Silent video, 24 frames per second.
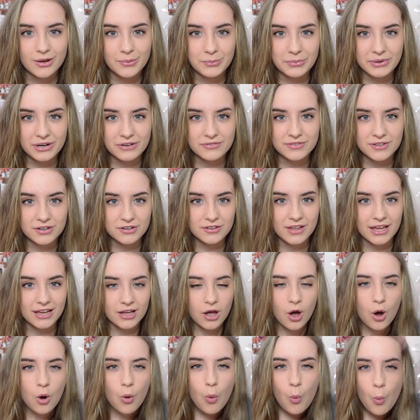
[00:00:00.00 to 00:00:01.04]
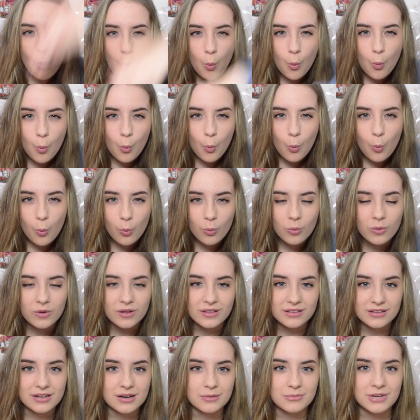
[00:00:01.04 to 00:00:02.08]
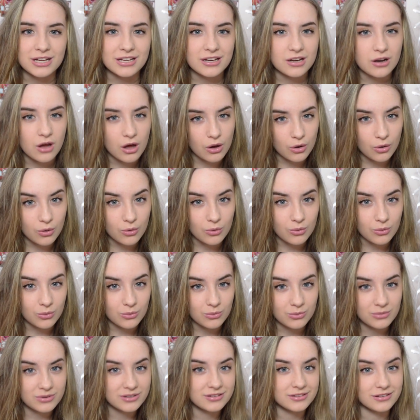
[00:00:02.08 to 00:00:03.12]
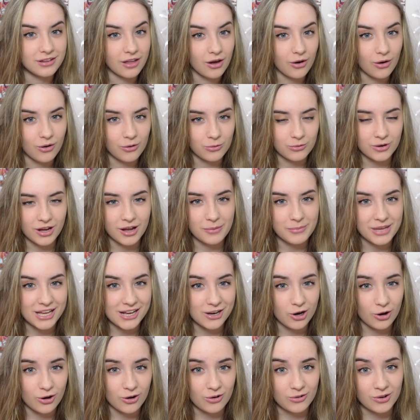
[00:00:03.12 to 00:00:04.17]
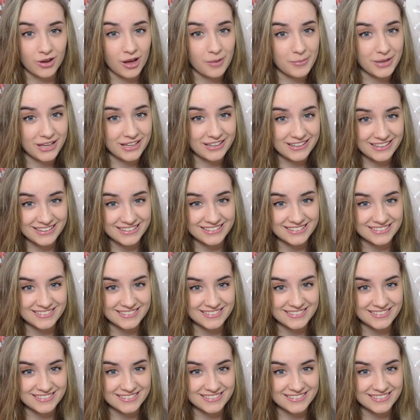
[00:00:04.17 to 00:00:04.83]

But if they're like, and then I'm like, no, no, not me, girl, not me.